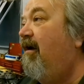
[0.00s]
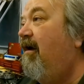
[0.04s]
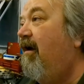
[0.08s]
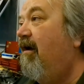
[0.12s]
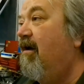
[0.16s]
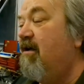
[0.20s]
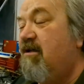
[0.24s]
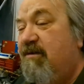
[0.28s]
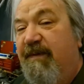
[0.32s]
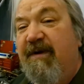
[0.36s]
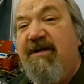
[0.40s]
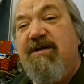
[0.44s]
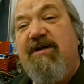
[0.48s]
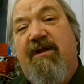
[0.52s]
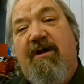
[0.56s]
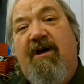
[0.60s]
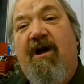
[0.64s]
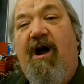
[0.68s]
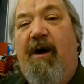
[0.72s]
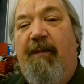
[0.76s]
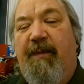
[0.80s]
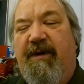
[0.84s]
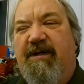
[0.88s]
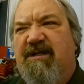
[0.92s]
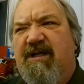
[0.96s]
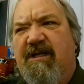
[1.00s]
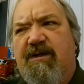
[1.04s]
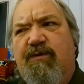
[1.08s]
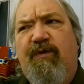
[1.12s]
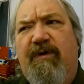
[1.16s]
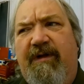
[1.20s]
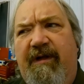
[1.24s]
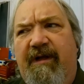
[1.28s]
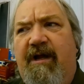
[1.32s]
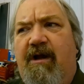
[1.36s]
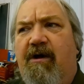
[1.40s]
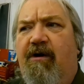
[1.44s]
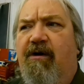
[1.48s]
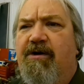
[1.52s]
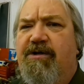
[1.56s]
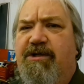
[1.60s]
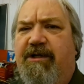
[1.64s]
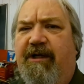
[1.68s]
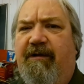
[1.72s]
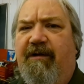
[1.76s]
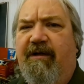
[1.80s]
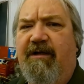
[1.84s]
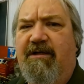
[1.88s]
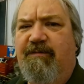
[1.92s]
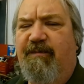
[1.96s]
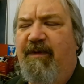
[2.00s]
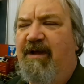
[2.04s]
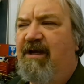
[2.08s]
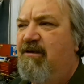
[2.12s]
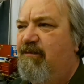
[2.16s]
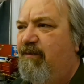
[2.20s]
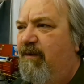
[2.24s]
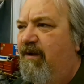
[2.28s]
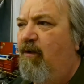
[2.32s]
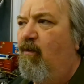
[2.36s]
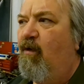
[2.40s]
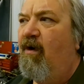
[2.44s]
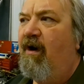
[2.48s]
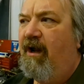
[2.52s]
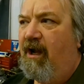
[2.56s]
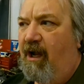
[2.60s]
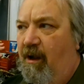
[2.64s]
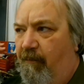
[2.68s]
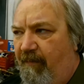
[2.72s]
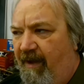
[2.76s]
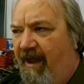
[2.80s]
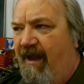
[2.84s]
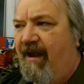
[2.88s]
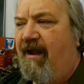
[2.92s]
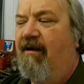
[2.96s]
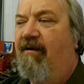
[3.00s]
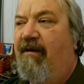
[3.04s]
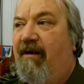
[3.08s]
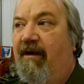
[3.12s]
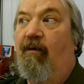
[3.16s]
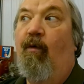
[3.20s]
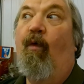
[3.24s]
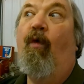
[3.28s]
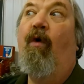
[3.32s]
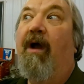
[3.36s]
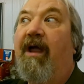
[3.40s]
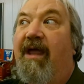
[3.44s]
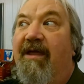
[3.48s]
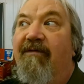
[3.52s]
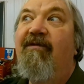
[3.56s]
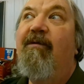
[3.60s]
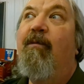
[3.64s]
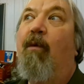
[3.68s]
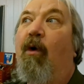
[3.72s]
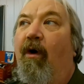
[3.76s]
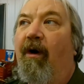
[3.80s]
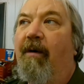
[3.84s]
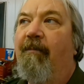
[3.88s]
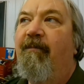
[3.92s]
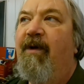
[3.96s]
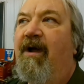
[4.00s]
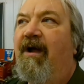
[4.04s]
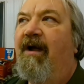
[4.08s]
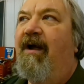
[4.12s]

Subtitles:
Especially the comments, that's really encouraging. It makes me want to come back out here and work even more.